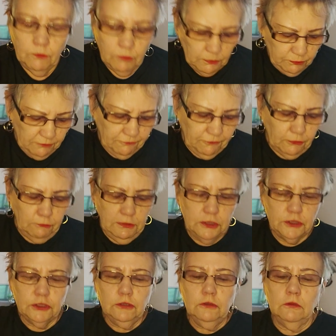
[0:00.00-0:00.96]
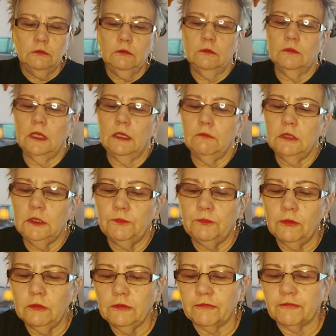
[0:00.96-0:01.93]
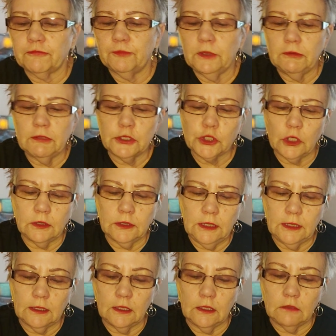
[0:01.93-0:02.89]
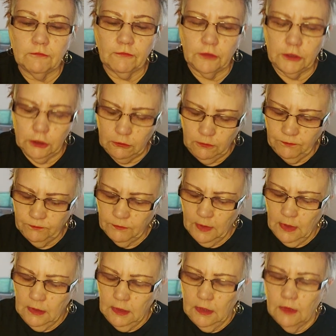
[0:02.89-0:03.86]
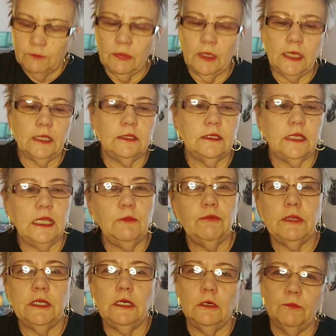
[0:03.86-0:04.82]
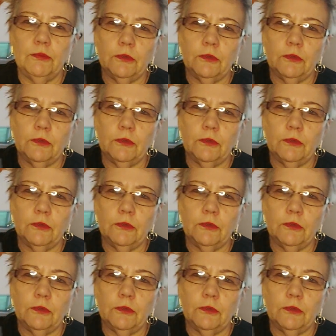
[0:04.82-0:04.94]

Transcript: But before we do, I want to pull a Spirit Junkie card for you by Gabrielle